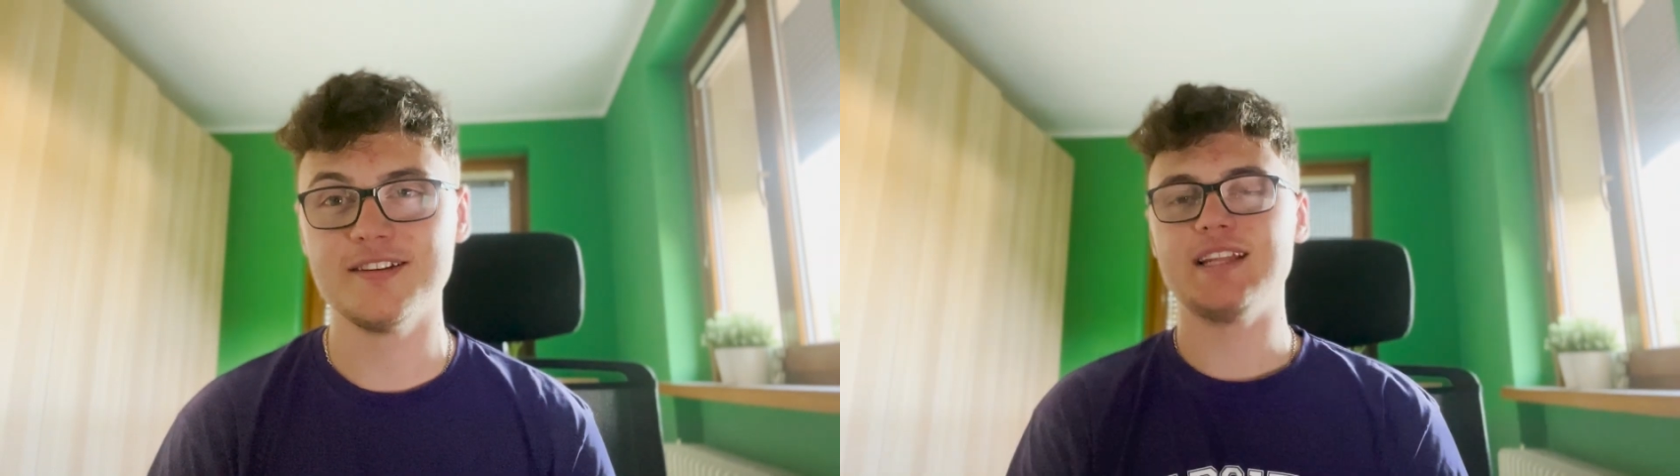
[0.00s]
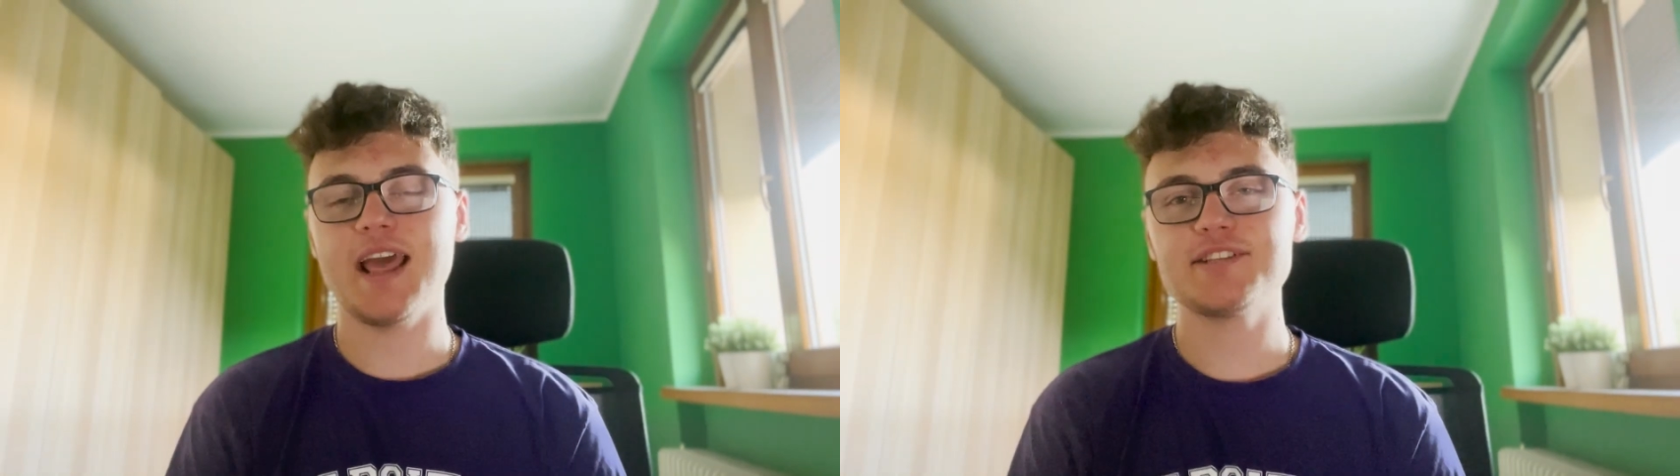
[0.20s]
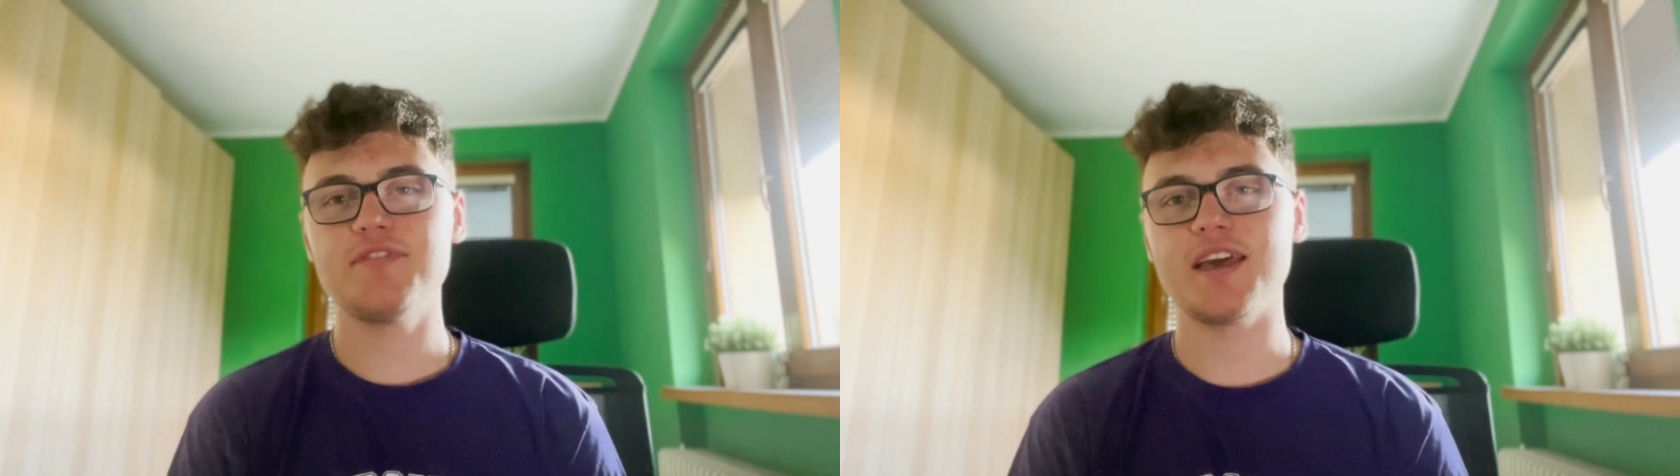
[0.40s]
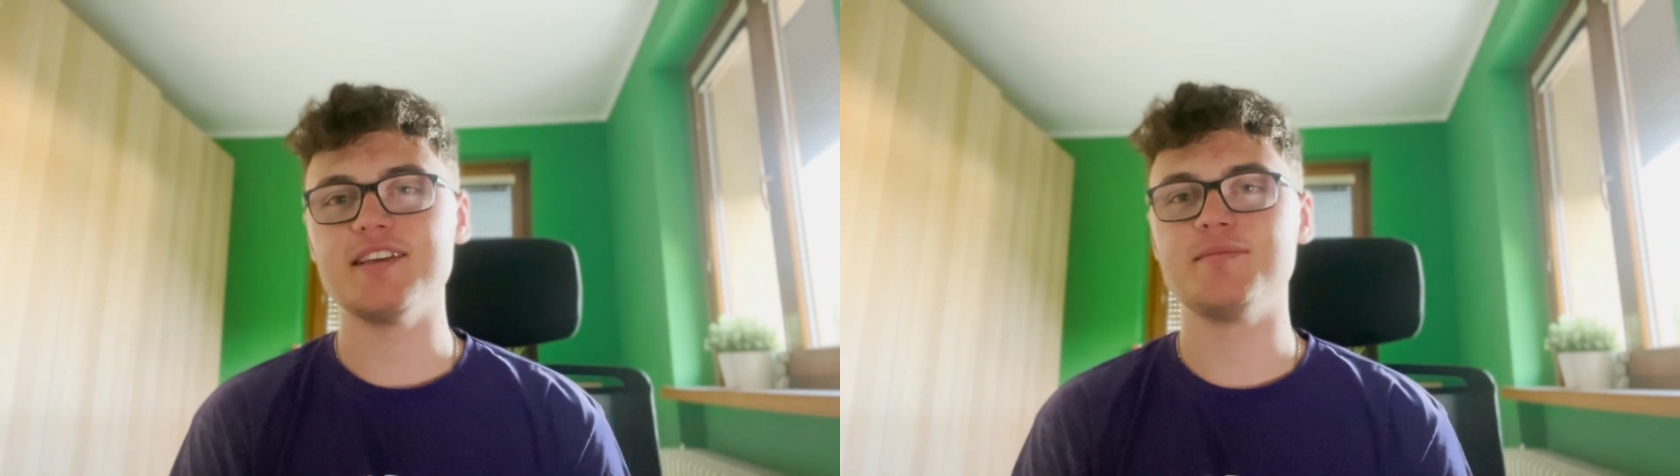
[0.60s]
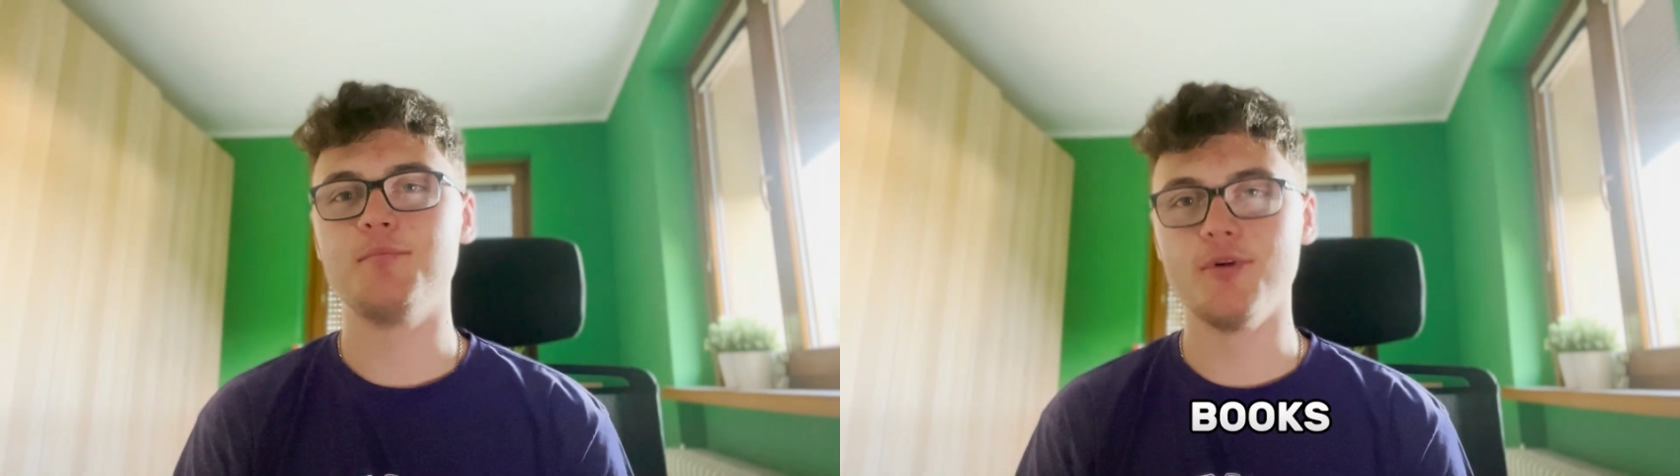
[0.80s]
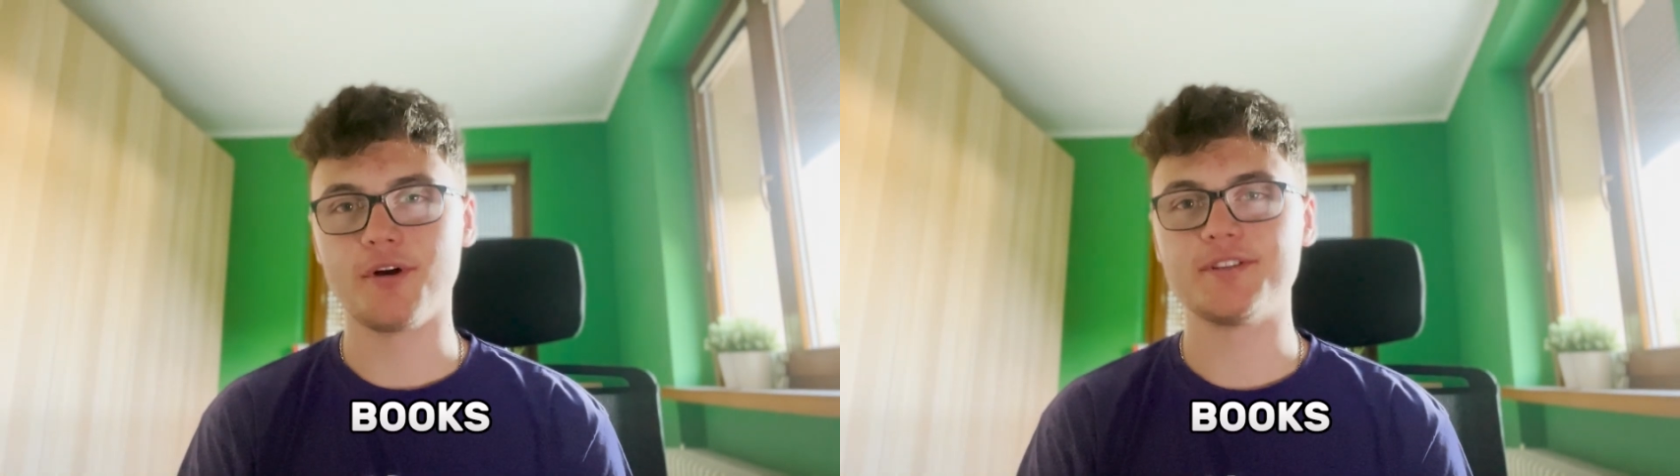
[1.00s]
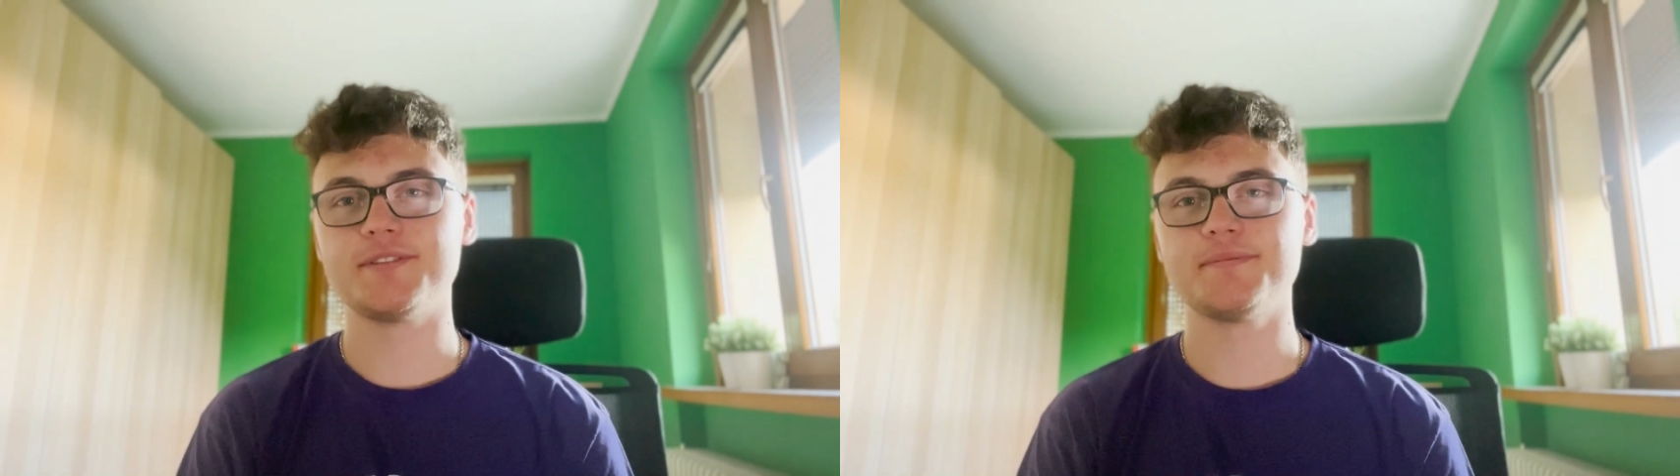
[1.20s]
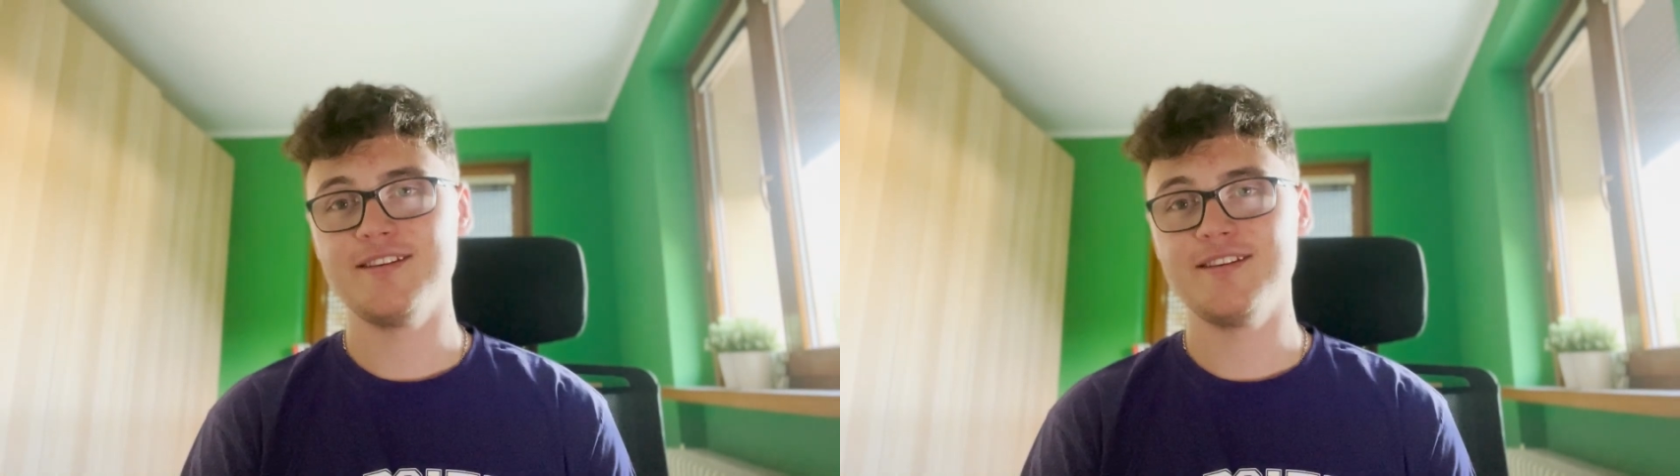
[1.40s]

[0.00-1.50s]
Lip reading: The next thing is books.